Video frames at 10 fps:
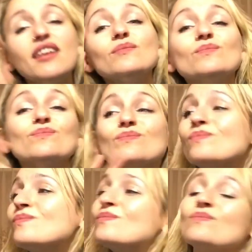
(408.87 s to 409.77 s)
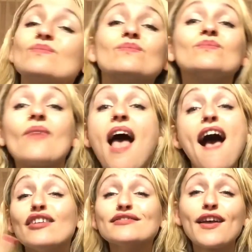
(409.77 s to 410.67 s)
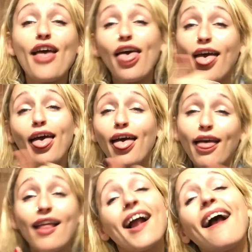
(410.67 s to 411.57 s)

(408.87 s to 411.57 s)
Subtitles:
I was carefree, fooled around,